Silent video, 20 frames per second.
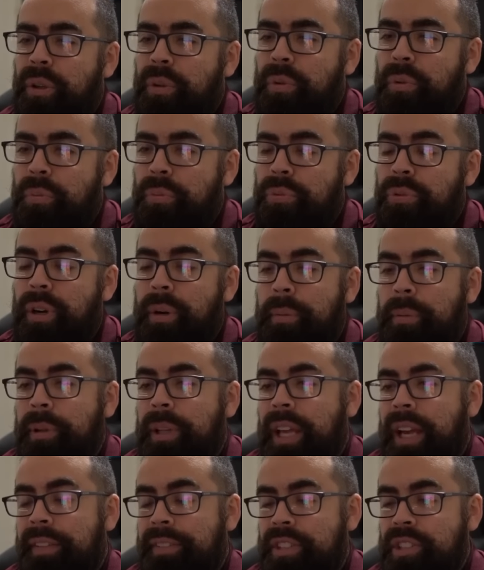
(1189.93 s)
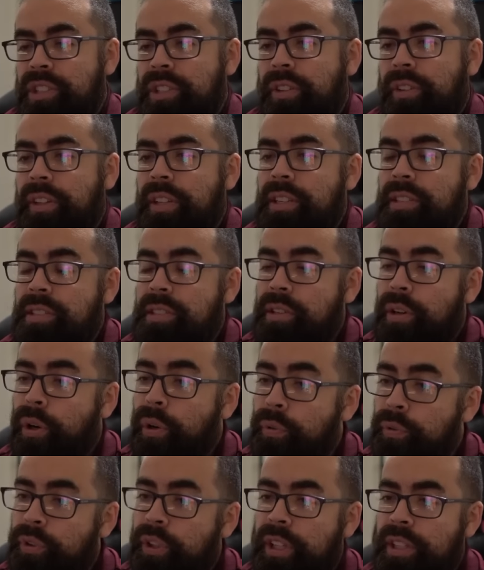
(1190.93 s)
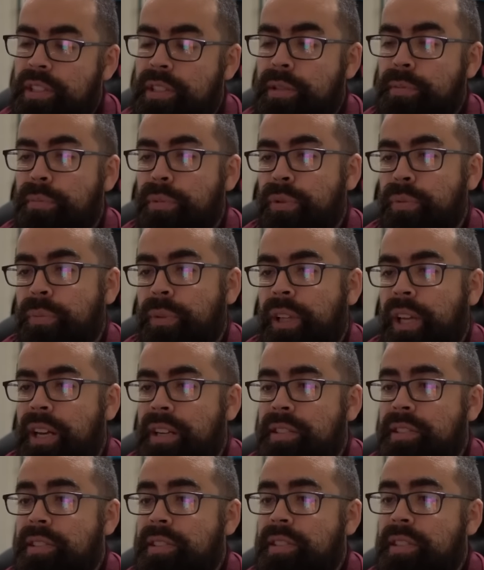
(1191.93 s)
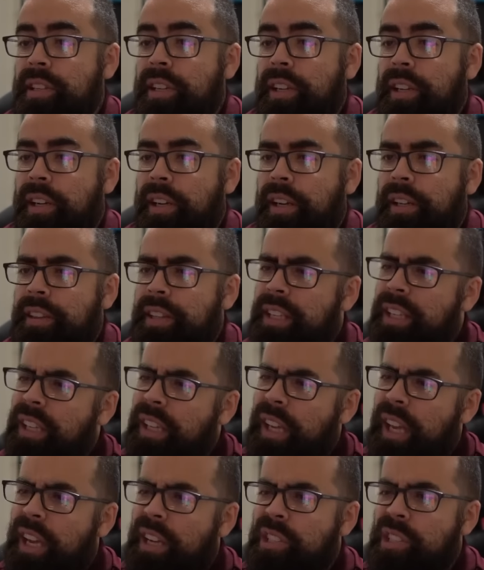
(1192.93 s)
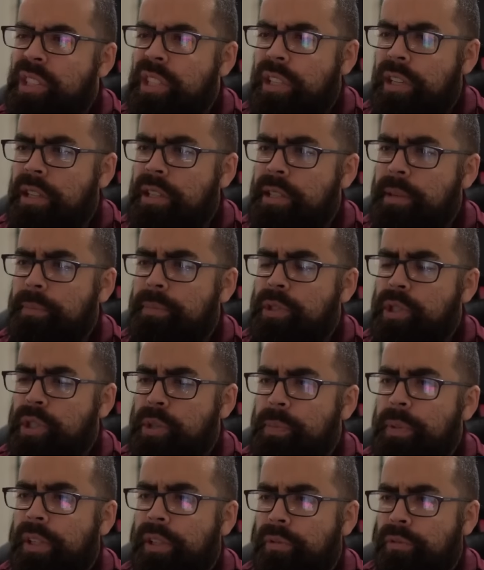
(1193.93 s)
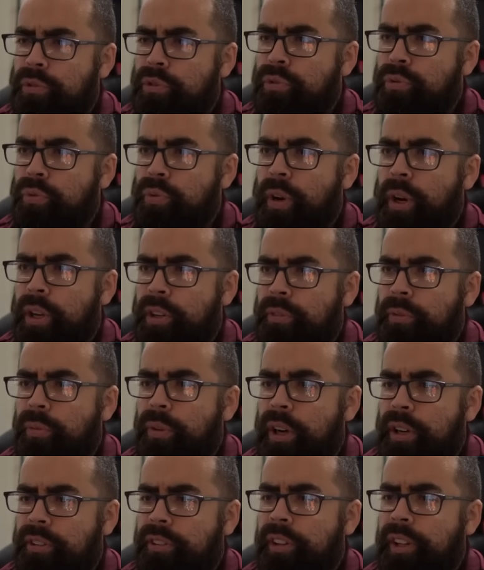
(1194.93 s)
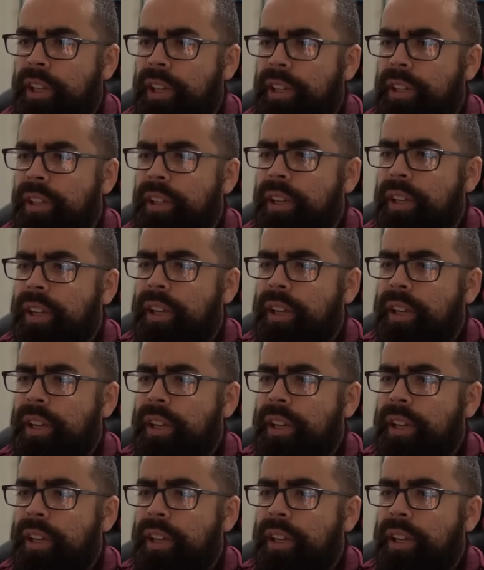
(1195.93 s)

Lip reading: Probably have to shield this. Hopefully it's the Moonblast. I think actually it ends up just being Rock Slide.